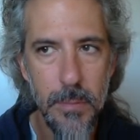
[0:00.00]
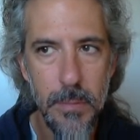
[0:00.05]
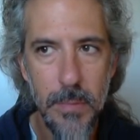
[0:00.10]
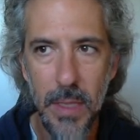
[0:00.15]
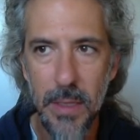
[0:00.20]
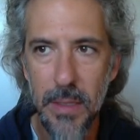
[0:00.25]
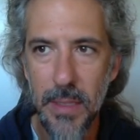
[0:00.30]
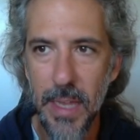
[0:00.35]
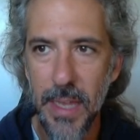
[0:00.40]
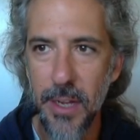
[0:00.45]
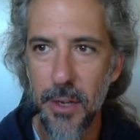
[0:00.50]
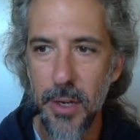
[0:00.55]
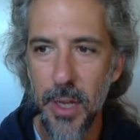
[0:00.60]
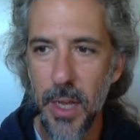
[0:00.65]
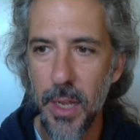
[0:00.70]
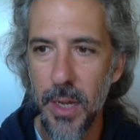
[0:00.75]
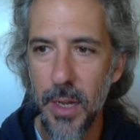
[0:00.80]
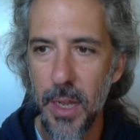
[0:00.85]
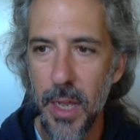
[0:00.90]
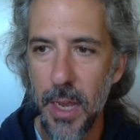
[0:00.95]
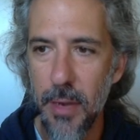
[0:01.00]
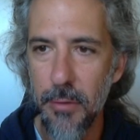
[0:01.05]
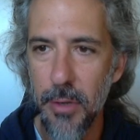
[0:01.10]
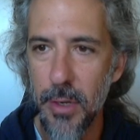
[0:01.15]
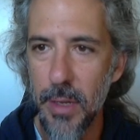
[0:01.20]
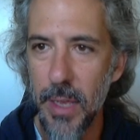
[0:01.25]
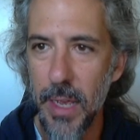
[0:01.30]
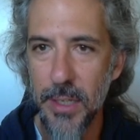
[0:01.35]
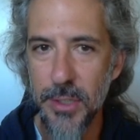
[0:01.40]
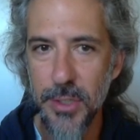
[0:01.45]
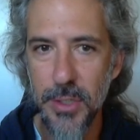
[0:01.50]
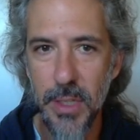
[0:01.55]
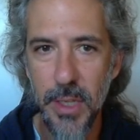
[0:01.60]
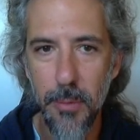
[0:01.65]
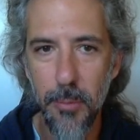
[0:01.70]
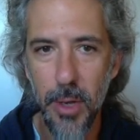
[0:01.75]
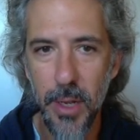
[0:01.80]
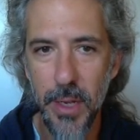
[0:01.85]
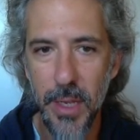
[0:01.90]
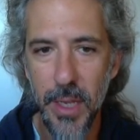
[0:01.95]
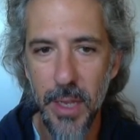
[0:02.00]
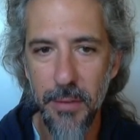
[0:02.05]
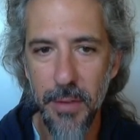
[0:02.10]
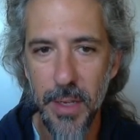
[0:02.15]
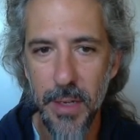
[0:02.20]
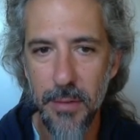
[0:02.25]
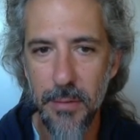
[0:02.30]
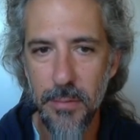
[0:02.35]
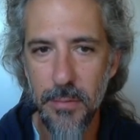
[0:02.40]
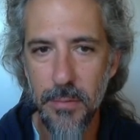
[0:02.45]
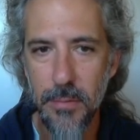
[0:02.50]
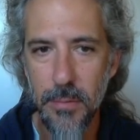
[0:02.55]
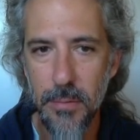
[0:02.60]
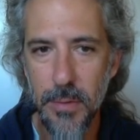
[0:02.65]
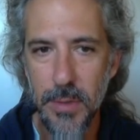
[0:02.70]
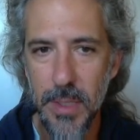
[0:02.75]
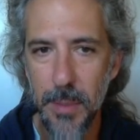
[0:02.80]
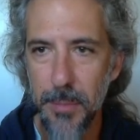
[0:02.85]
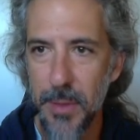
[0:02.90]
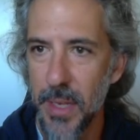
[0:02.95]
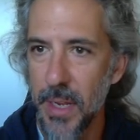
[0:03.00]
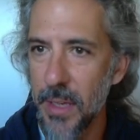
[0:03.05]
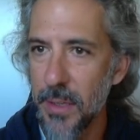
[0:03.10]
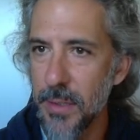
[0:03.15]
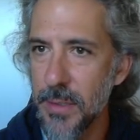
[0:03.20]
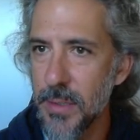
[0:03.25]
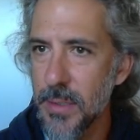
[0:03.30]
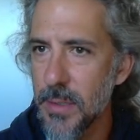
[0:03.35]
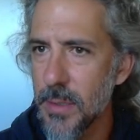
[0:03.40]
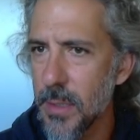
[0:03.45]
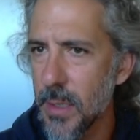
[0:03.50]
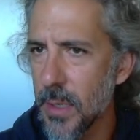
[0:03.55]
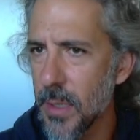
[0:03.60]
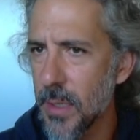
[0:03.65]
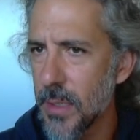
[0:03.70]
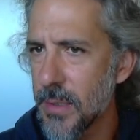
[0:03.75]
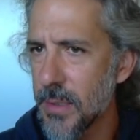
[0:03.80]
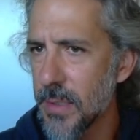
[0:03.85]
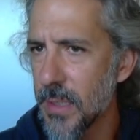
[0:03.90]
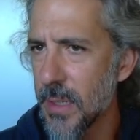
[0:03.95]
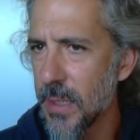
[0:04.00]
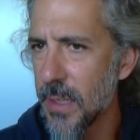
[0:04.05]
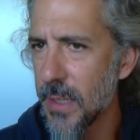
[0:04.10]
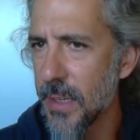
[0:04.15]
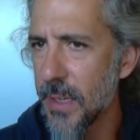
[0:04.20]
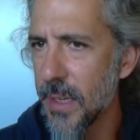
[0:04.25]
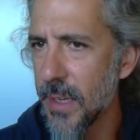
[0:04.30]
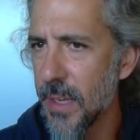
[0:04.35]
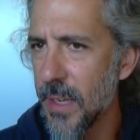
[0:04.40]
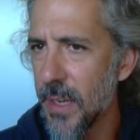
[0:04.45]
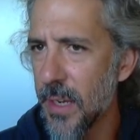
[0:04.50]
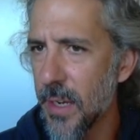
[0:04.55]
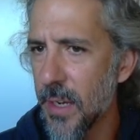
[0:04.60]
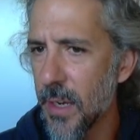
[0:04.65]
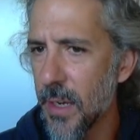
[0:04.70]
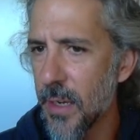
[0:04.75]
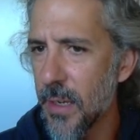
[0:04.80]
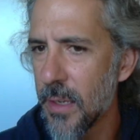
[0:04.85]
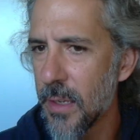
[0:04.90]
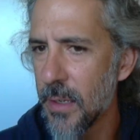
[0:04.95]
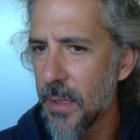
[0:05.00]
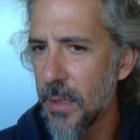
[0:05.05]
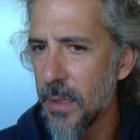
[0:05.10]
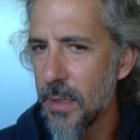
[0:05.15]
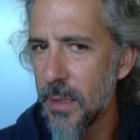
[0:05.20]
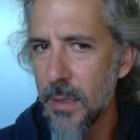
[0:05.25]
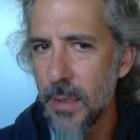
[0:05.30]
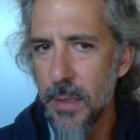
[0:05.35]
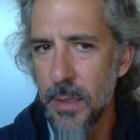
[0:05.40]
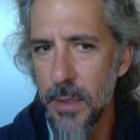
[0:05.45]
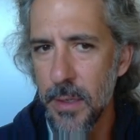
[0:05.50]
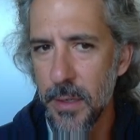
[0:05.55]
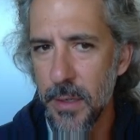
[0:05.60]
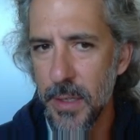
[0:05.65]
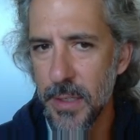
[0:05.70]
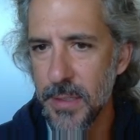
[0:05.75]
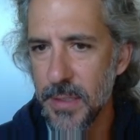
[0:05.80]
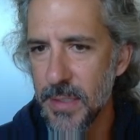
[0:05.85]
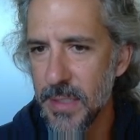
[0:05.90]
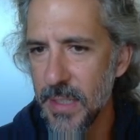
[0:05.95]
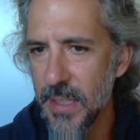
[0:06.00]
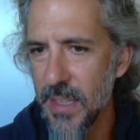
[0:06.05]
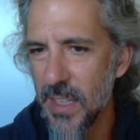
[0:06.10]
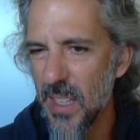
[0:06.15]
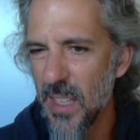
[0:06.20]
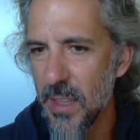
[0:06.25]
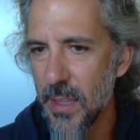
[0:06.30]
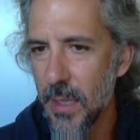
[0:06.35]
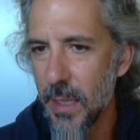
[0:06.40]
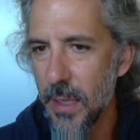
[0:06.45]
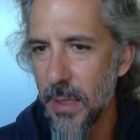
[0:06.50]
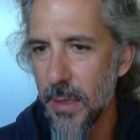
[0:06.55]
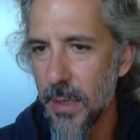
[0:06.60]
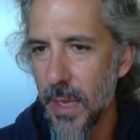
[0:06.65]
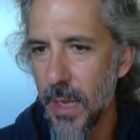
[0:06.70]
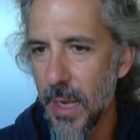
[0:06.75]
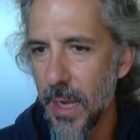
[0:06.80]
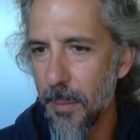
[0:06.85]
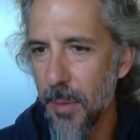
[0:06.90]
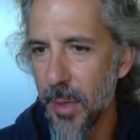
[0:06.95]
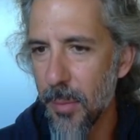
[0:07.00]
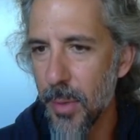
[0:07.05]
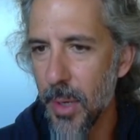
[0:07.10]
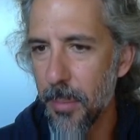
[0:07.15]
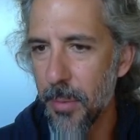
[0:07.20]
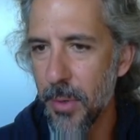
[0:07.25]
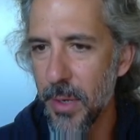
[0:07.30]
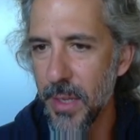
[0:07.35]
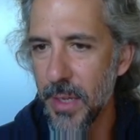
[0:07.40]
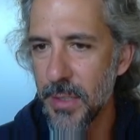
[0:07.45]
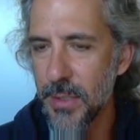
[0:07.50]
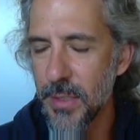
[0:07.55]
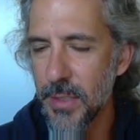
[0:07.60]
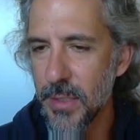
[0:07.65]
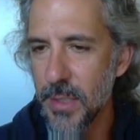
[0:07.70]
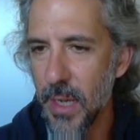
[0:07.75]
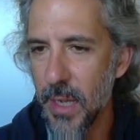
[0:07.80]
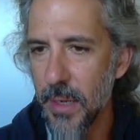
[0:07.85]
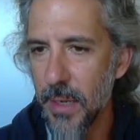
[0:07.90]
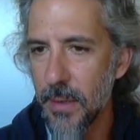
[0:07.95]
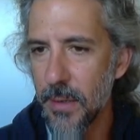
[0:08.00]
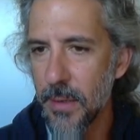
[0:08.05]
Later on, I would actually want to give it something else. Let's see, clicking here, you can see the dynamic property it just got.